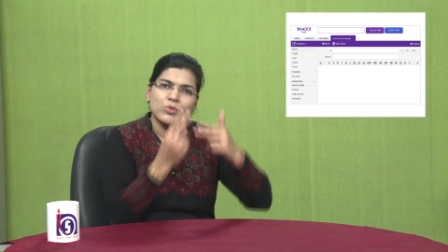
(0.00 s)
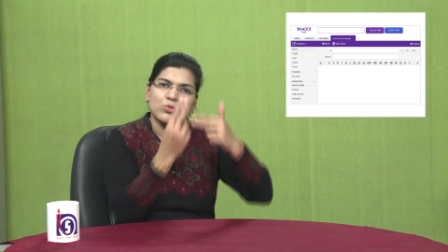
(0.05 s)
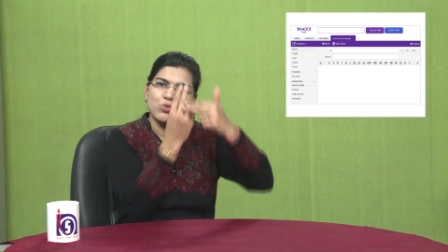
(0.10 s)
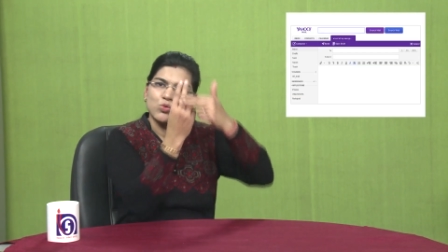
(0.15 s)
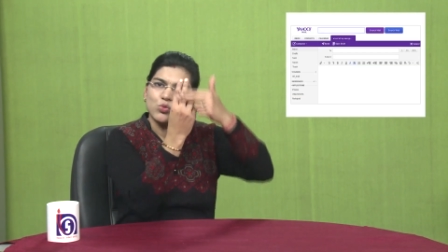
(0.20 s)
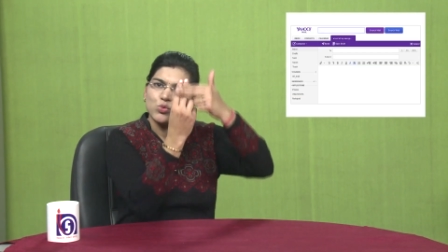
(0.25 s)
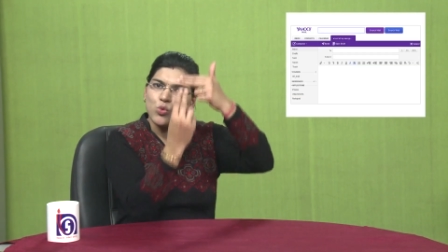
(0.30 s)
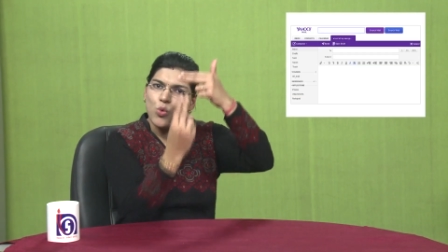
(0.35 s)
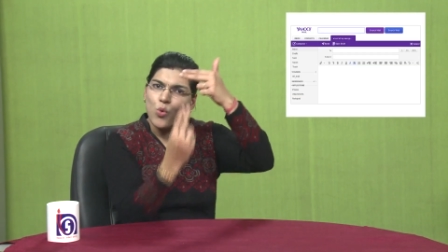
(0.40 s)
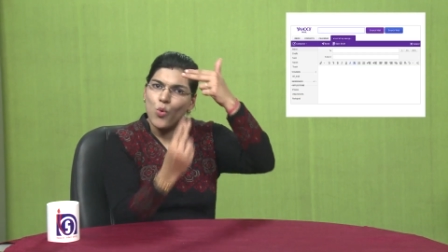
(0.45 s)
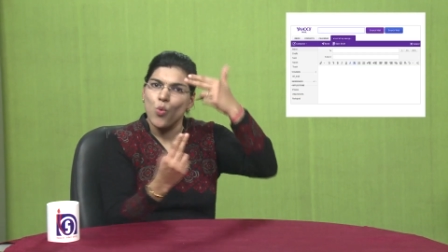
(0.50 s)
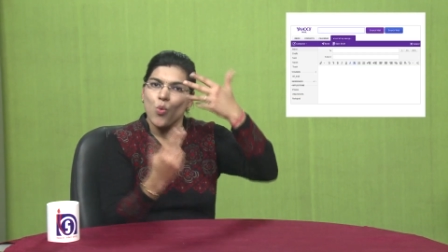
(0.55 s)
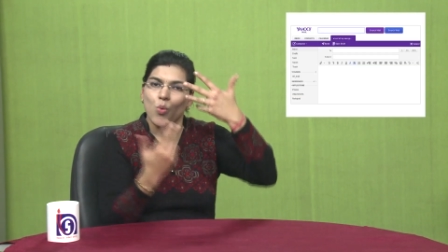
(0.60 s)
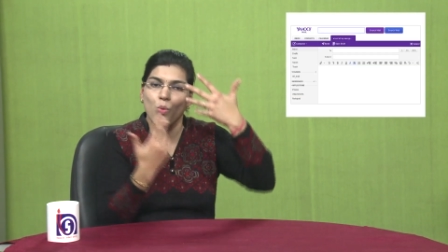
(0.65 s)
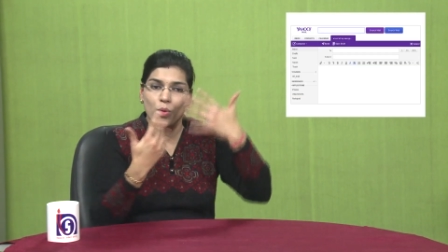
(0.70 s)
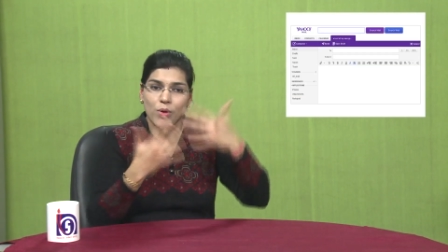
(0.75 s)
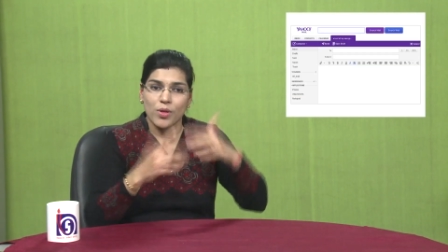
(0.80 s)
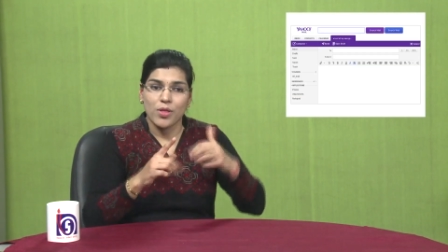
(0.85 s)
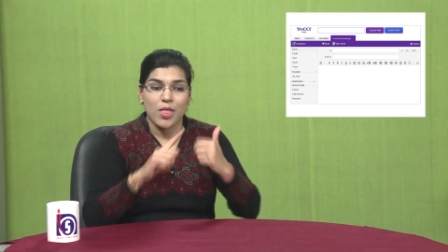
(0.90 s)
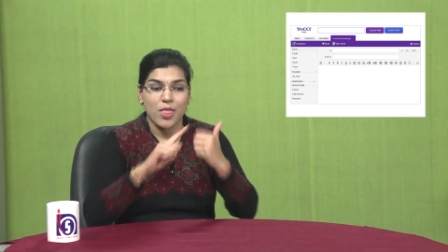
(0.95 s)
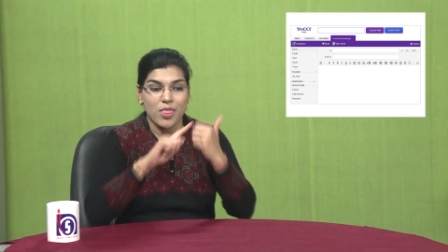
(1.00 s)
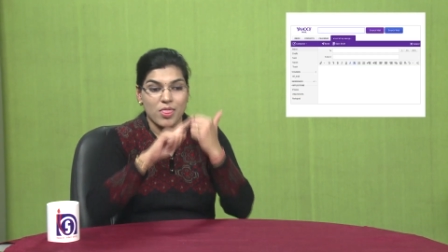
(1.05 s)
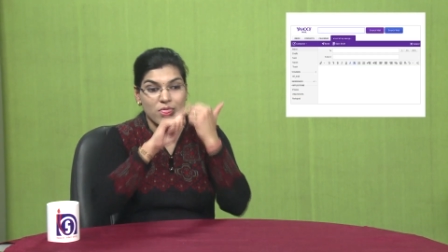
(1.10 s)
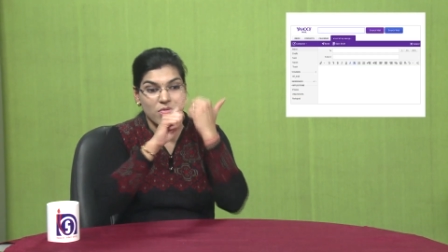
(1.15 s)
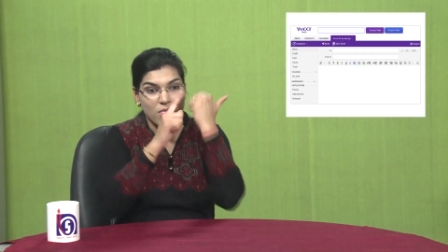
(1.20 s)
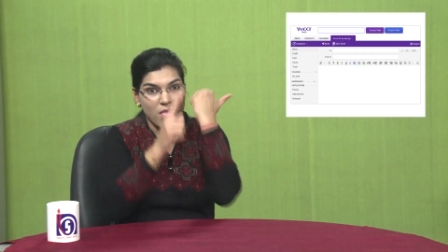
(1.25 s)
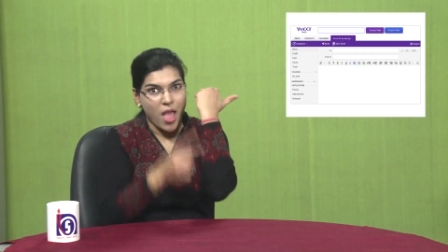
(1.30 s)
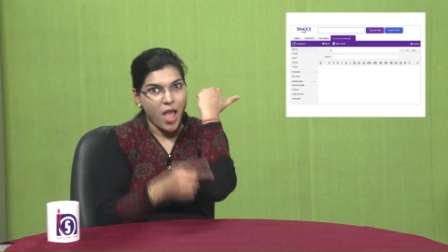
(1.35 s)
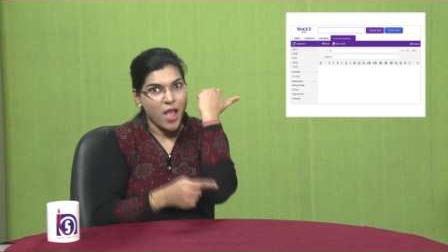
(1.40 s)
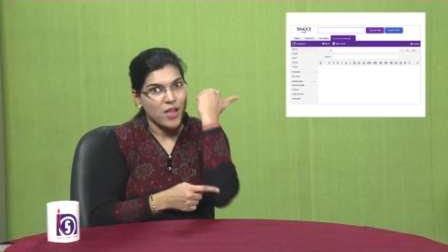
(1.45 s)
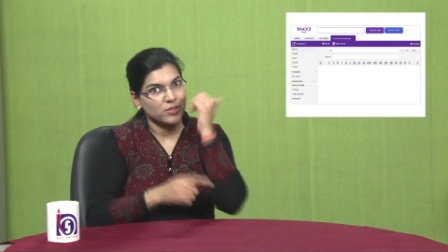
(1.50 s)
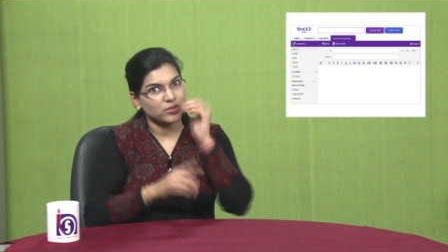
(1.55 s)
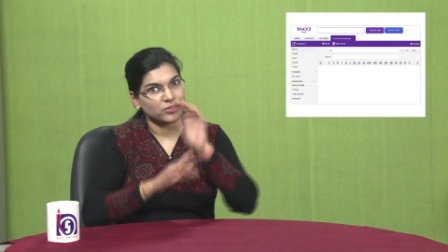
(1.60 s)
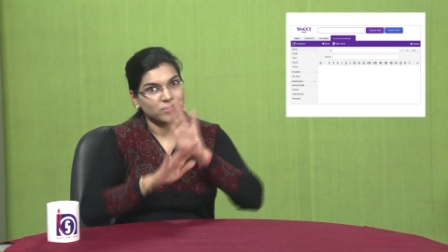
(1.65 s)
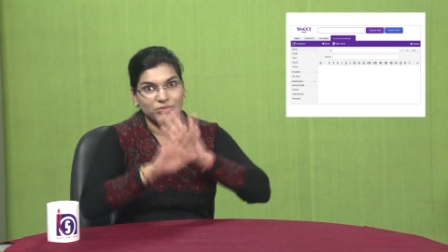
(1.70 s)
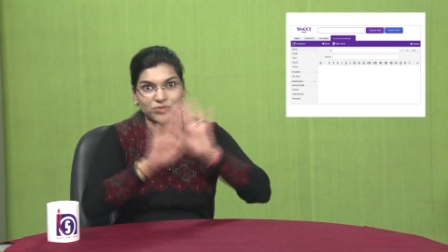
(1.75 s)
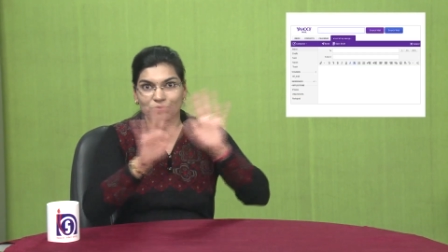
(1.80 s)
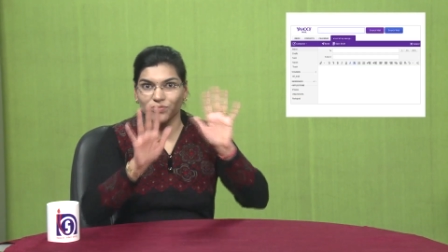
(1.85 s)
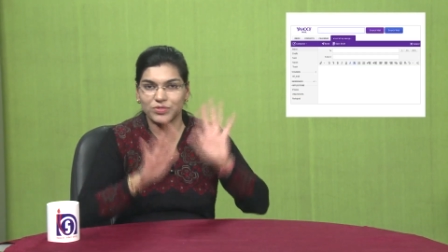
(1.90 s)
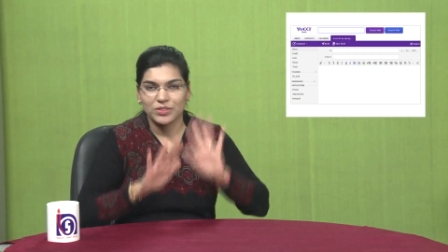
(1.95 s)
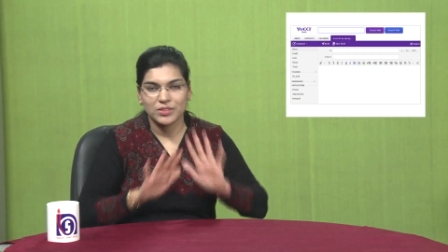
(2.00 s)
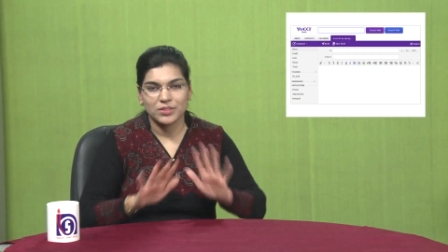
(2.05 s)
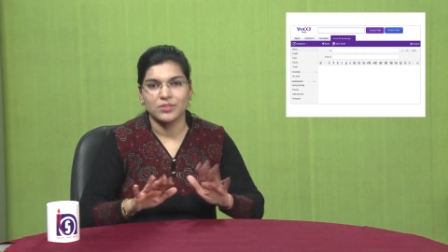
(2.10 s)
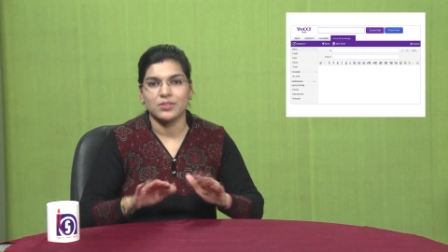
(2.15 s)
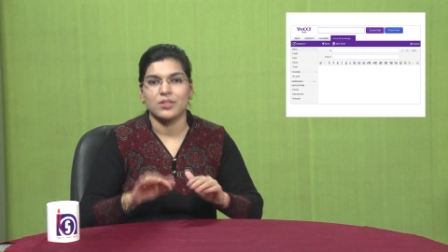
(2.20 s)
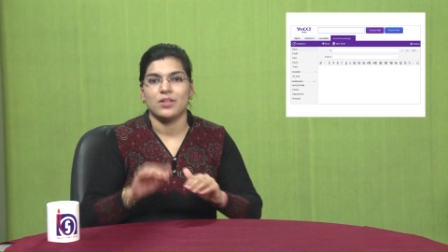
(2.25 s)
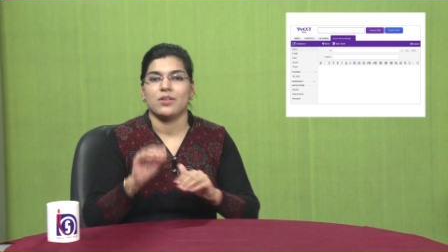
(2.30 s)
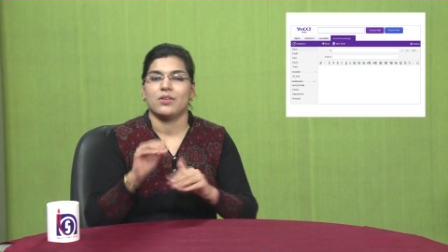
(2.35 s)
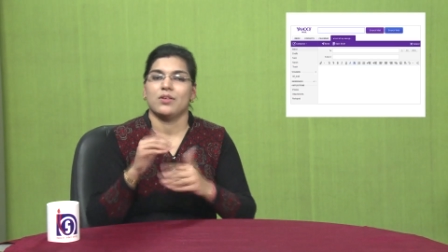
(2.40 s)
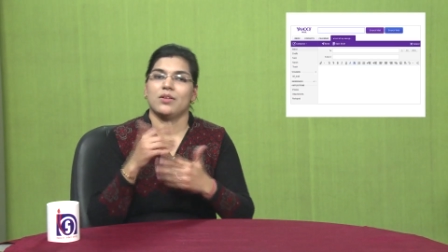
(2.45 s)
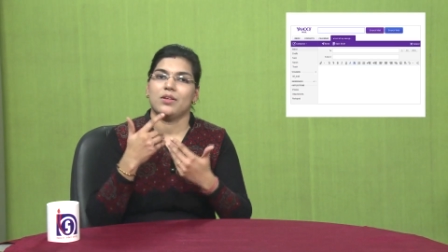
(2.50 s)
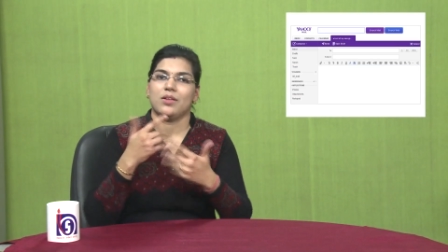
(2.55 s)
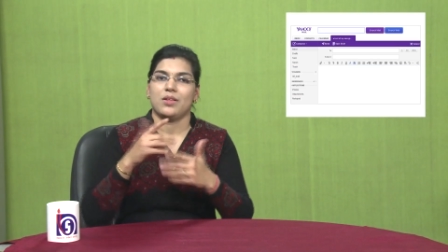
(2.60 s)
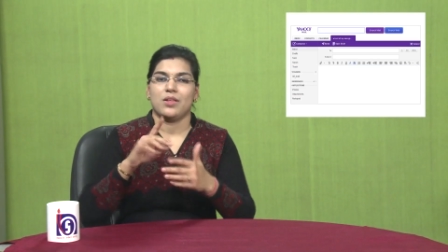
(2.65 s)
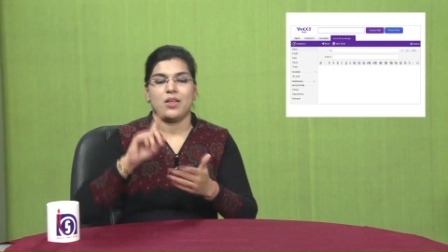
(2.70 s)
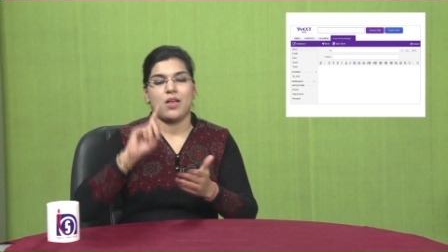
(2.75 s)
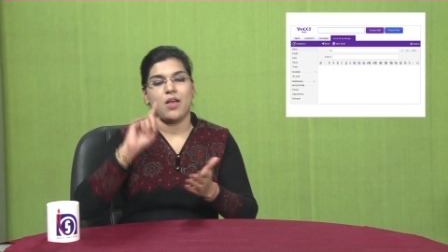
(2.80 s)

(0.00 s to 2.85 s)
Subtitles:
You can select, put it in and